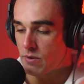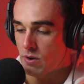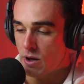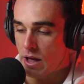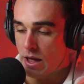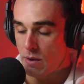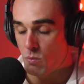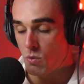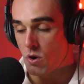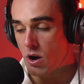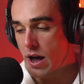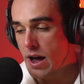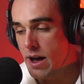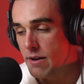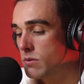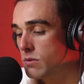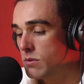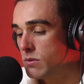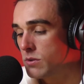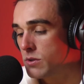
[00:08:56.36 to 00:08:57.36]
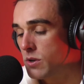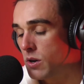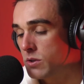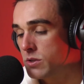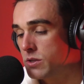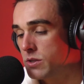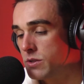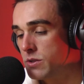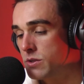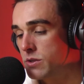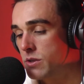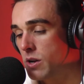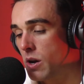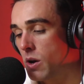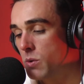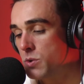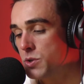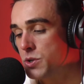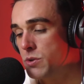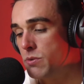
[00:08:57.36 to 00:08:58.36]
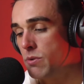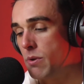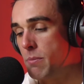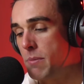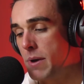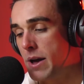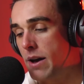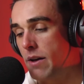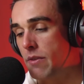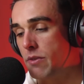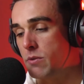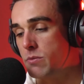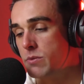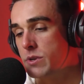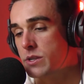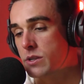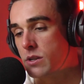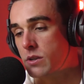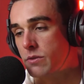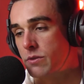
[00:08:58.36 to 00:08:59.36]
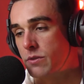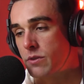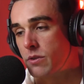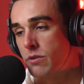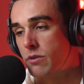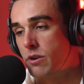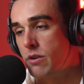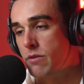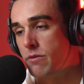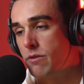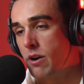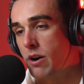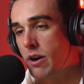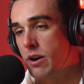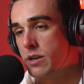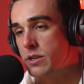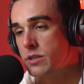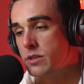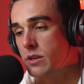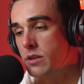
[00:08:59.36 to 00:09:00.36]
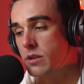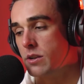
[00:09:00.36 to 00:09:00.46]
And what have doctors told you about the risk of coronavirus